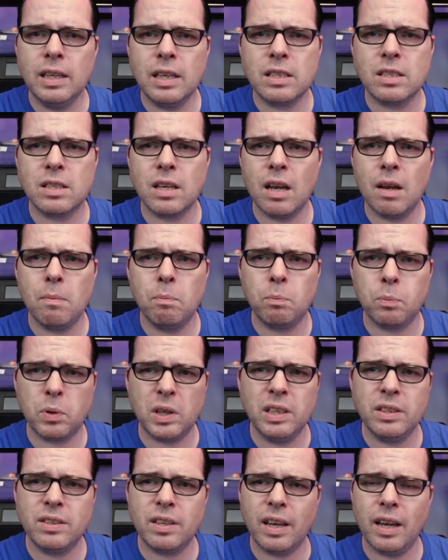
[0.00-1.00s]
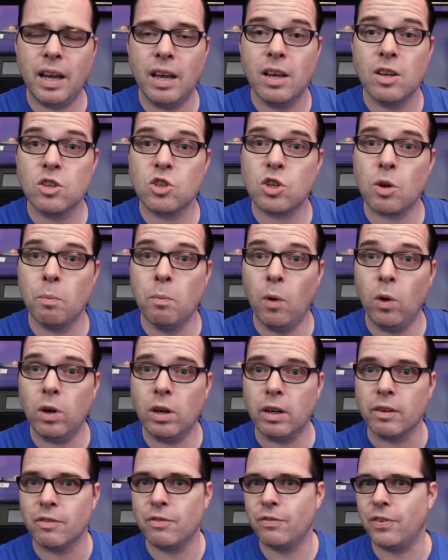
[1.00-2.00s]
Let's uh, print uh, some
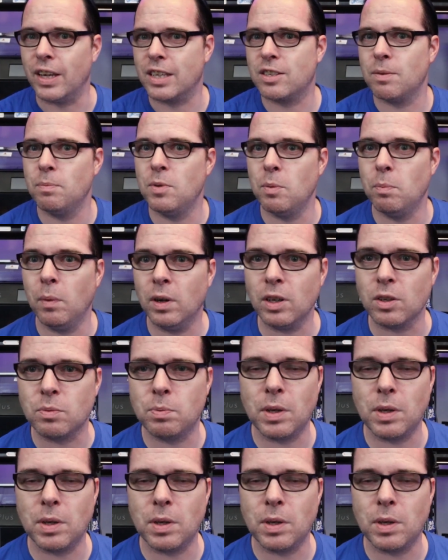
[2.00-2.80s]
more Fix and Do models